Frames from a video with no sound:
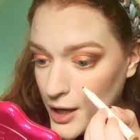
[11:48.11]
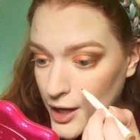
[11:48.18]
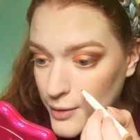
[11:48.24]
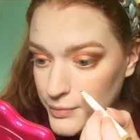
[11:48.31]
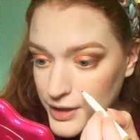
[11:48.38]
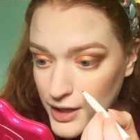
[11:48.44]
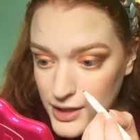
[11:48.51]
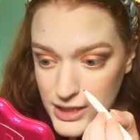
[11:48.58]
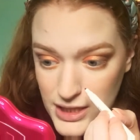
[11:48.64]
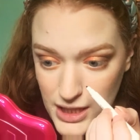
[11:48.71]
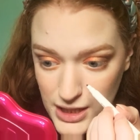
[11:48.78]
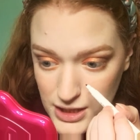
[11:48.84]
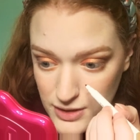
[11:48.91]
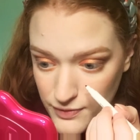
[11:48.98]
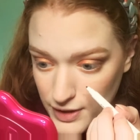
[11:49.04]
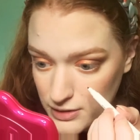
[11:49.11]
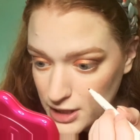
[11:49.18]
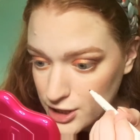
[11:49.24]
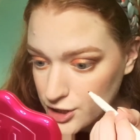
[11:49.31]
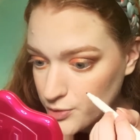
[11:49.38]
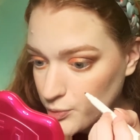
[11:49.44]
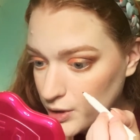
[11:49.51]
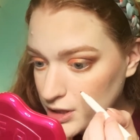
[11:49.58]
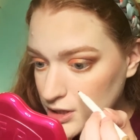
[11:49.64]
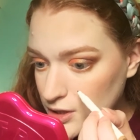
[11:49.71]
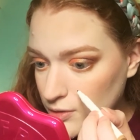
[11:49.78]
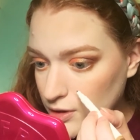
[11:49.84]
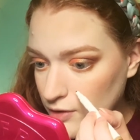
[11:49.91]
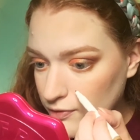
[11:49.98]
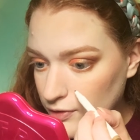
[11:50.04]
because this foundation was so
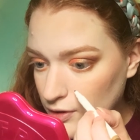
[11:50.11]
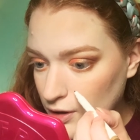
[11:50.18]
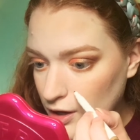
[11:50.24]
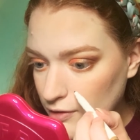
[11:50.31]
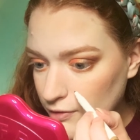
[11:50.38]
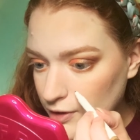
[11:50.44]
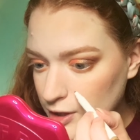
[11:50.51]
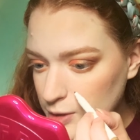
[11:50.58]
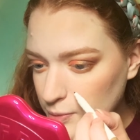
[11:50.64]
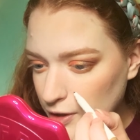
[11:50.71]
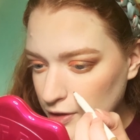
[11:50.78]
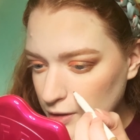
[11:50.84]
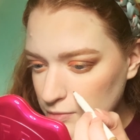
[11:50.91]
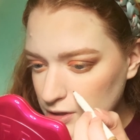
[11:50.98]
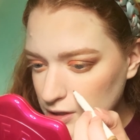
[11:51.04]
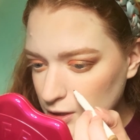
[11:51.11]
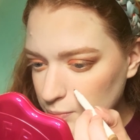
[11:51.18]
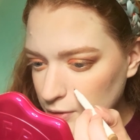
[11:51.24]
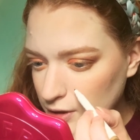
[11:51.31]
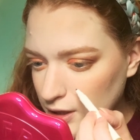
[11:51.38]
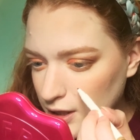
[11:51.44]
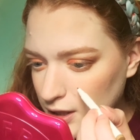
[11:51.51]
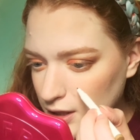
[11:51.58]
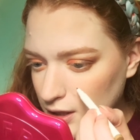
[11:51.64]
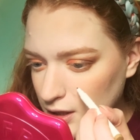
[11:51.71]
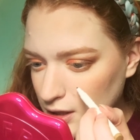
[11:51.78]
full coverage, but I think I'm just gonna put like